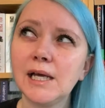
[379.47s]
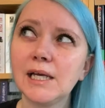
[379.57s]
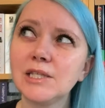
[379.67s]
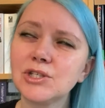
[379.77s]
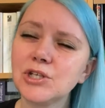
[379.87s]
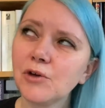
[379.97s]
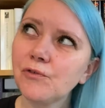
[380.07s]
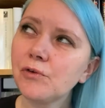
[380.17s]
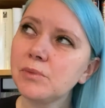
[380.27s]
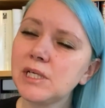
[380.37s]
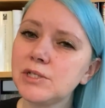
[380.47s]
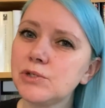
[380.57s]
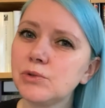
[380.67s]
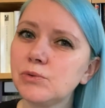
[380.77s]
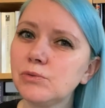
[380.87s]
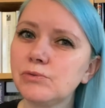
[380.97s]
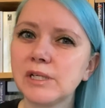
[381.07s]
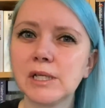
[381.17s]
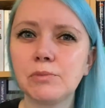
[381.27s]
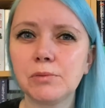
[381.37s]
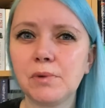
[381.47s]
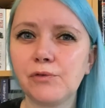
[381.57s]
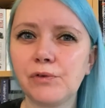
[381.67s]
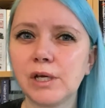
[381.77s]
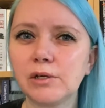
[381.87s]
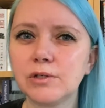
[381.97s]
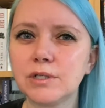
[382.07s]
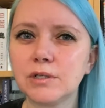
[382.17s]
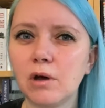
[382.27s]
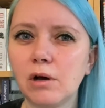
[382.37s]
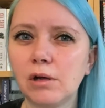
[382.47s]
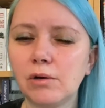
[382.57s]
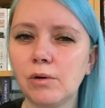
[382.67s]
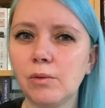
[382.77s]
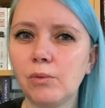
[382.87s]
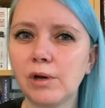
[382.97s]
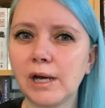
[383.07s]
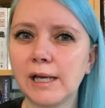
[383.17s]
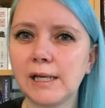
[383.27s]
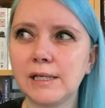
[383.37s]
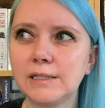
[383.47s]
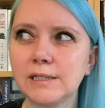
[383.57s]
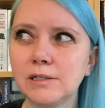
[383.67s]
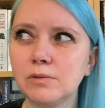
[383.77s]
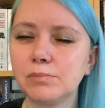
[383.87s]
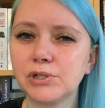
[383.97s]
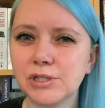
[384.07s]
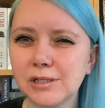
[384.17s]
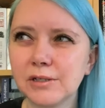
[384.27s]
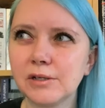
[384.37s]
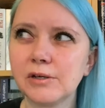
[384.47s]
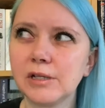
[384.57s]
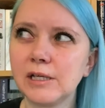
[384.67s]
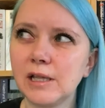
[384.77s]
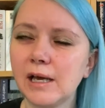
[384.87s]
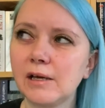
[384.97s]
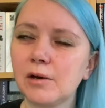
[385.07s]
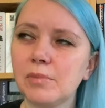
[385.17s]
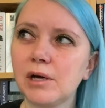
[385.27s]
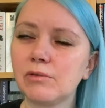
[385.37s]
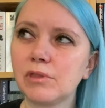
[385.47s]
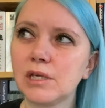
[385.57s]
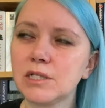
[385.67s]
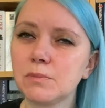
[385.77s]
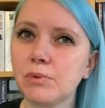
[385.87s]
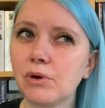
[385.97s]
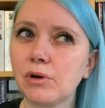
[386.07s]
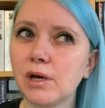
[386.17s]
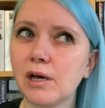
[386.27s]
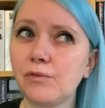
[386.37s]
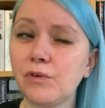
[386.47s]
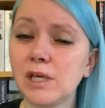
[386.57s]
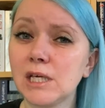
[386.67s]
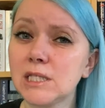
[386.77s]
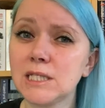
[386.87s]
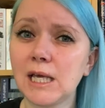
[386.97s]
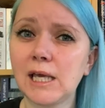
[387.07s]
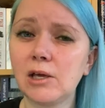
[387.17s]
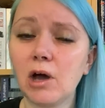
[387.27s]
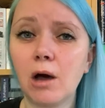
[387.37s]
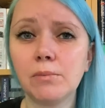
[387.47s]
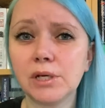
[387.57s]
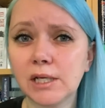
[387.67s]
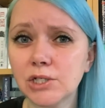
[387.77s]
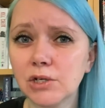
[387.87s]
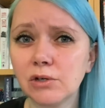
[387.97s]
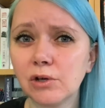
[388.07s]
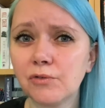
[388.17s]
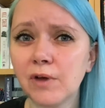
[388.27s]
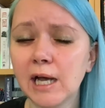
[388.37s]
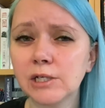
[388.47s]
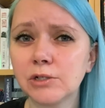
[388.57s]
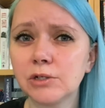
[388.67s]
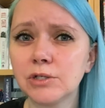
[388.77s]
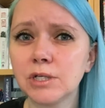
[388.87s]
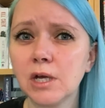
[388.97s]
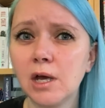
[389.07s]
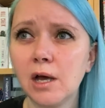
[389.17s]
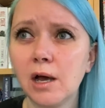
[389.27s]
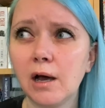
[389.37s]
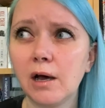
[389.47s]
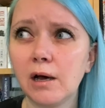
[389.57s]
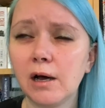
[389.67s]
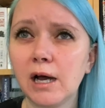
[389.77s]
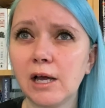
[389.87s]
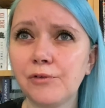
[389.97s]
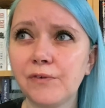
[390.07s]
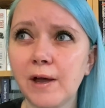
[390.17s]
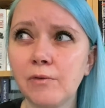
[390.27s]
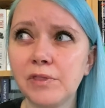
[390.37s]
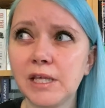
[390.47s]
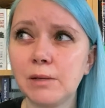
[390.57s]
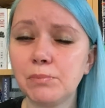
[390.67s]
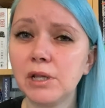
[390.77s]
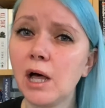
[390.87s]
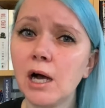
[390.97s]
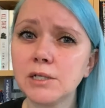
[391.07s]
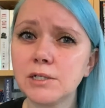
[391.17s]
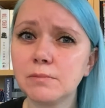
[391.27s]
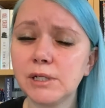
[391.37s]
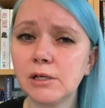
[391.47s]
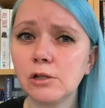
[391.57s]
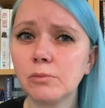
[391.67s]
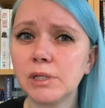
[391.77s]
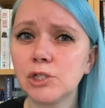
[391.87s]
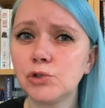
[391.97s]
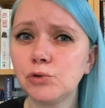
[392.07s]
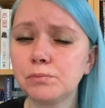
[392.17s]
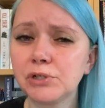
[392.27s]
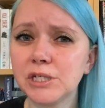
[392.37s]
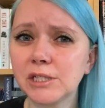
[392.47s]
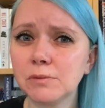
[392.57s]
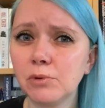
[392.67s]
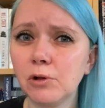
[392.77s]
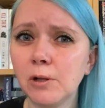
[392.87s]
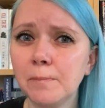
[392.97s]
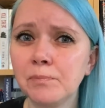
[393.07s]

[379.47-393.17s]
It's tough for me to really put my fingers on what I didn't particularly like about this book. I think it's a combination of factors. I found the plot to be a little bit too predictable.